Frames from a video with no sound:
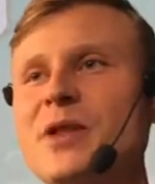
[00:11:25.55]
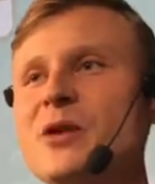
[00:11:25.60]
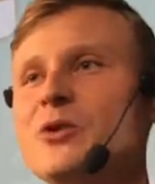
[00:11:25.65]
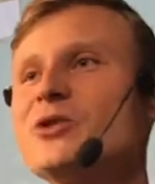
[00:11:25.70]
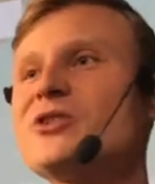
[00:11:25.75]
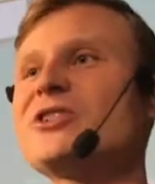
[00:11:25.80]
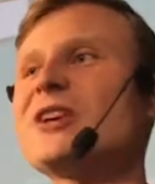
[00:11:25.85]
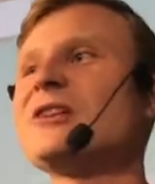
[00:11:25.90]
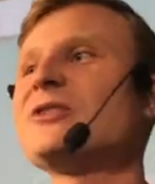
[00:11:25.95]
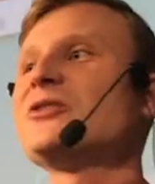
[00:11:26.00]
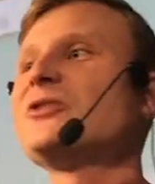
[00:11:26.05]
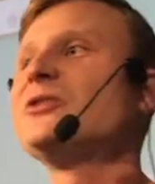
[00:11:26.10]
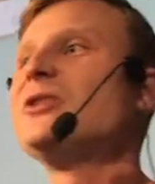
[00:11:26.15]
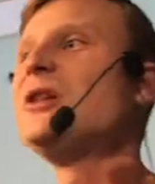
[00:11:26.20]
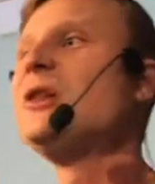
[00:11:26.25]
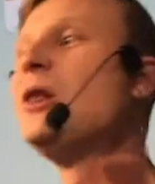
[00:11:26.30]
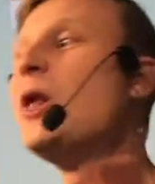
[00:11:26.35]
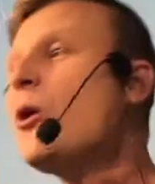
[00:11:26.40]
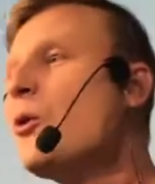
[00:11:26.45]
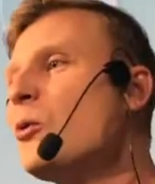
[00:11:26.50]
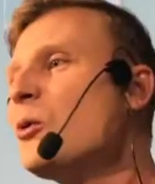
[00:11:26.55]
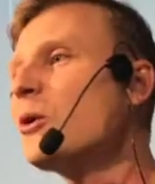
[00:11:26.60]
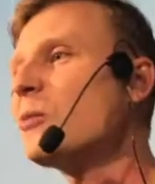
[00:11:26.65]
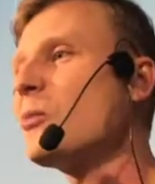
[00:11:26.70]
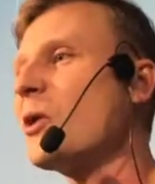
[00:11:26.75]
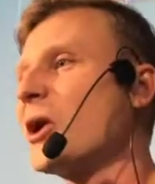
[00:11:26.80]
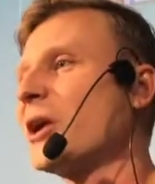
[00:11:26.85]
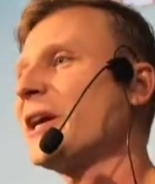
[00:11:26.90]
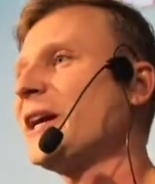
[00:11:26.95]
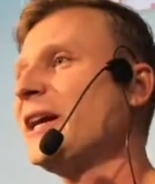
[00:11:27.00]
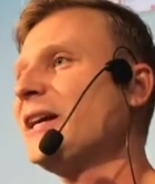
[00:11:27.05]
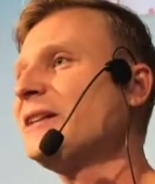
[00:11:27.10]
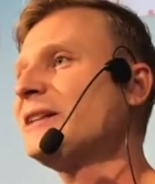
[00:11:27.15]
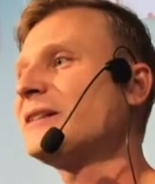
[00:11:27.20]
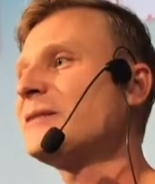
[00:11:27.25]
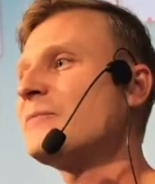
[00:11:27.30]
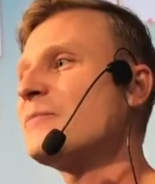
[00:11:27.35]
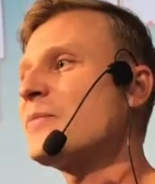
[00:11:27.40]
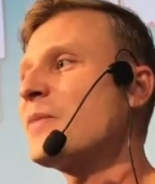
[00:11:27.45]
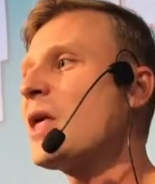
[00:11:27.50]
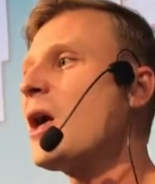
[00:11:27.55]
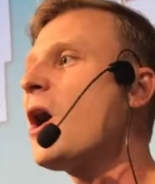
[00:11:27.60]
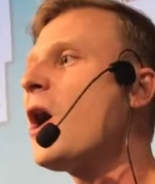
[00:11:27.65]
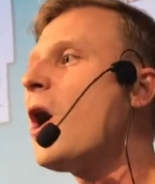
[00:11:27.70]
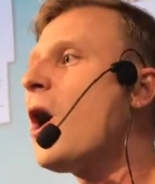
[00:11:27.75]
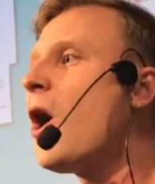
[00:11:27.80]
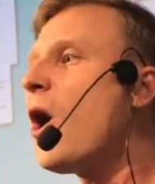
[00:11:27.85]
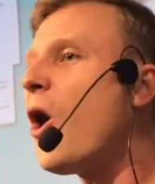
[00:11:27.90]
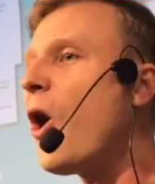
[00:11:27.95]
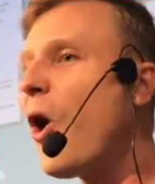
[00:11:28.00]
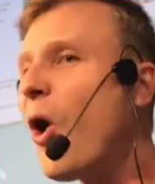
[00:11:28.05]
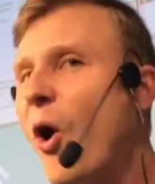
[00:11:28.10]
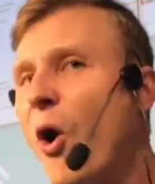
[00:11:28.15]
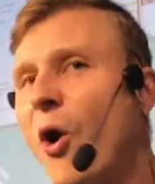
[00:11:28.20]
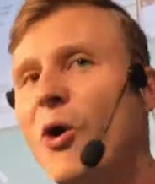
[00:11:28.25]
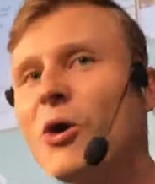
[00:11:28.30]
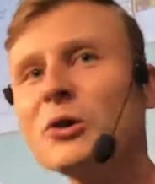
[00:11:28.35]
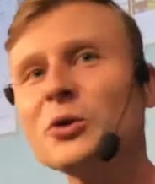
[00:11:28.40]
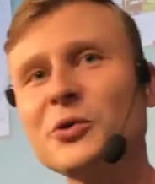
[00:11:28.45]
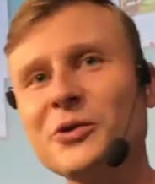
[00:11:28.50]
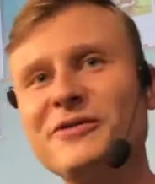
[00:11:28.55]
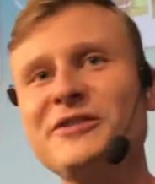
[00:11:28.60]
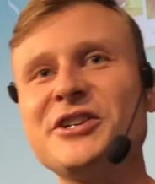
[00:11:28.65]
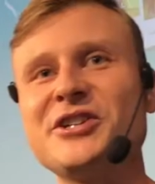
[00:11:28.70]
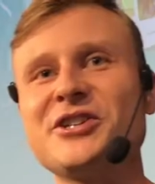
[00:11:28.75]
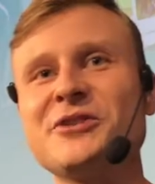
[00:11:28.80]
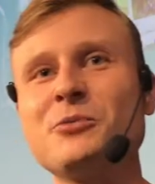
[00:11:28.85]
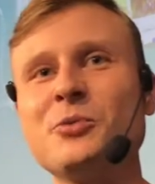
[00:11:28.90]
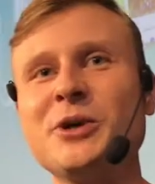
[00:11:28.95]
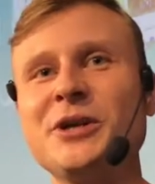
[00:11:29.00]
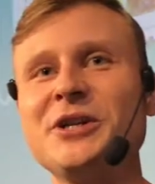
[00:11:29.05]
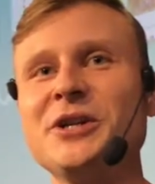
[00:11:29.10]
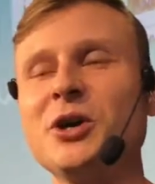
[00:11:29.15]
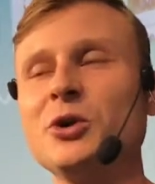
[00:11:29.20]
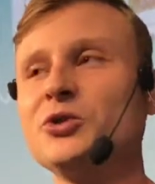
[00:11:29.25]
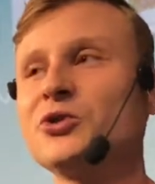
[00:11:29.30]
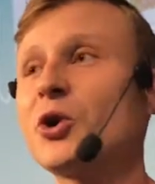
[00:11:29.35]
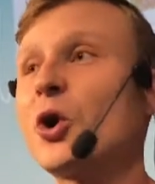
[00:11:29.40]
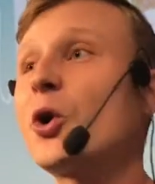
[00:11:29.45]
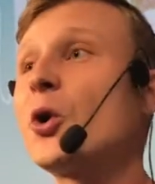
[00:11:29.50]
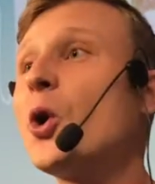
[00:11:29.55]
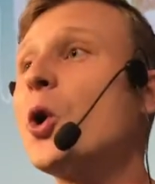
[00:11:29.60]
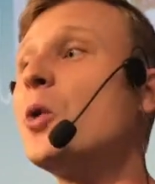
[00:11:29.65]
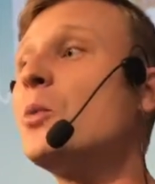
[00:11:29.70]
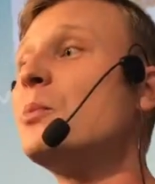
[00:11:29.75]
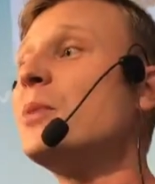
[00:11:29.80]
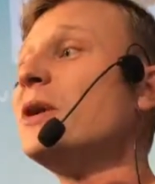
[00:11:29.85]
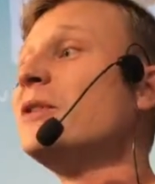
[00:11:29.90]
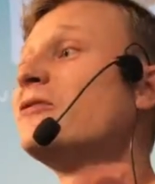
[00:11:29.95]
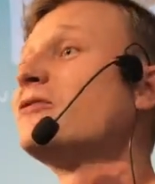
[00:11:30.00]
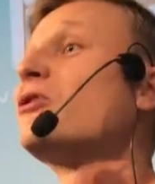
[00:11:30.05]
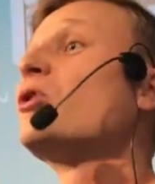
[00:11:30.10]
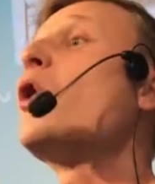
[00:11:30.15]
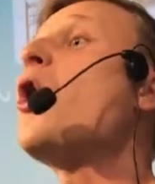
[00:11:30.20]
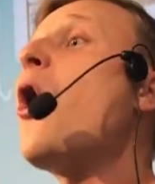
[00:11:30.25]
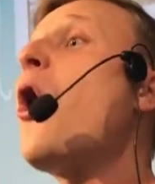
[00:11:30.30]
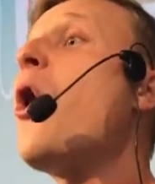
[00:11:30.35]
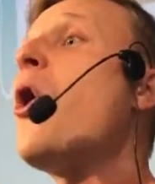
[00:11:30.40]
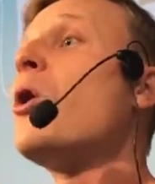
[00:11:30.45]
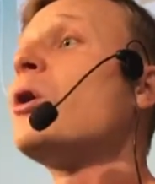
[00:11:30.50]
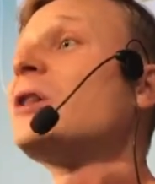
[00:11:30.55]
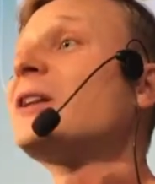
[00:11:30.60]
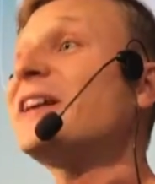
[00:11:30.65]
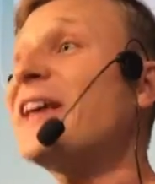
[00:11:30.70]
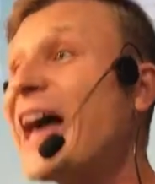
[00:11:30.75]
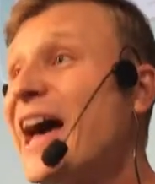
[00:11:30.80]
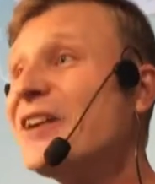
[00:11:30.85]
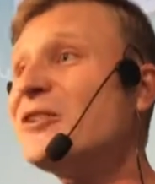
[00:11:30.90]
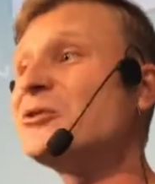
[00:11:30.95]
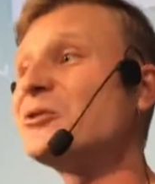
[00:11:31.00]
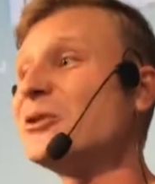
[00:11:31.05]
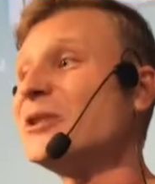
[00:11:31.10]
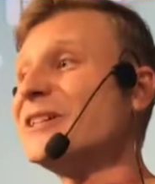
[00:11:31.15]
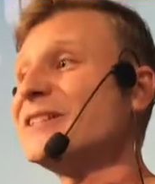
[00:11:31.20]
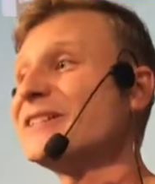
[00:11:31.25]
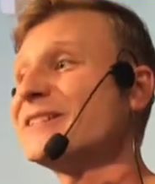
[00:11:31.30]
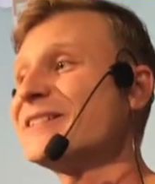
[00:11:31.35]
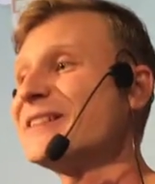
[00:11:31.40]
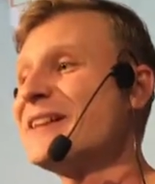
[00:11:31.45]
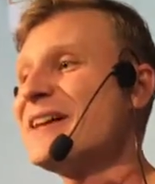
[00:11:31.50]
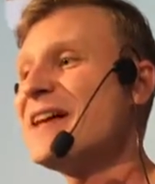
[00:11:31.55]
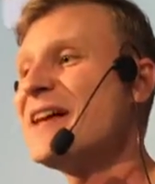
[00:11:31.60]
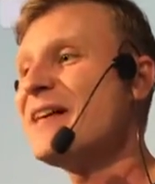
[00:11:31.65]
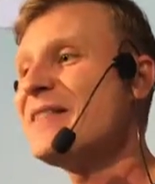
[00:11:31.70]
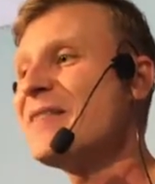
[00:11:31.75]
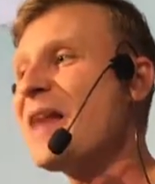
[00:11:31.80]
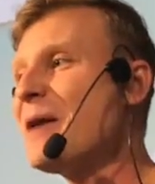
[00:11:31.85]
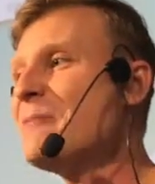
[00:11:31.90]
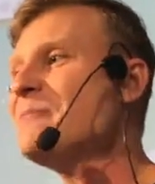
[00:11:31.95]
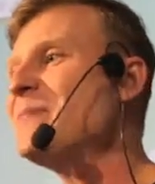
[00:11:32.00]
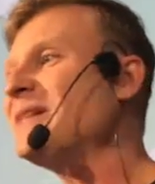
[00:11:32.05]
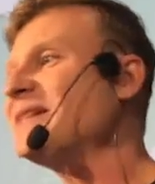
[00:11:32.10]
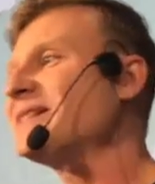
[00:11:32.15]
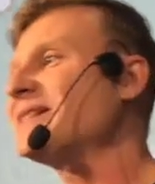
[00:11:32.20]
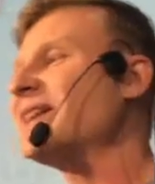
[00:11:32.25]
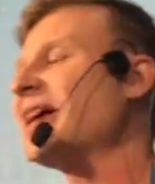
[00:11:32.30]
who sell to the local market, all revision windows are open for all categories. That means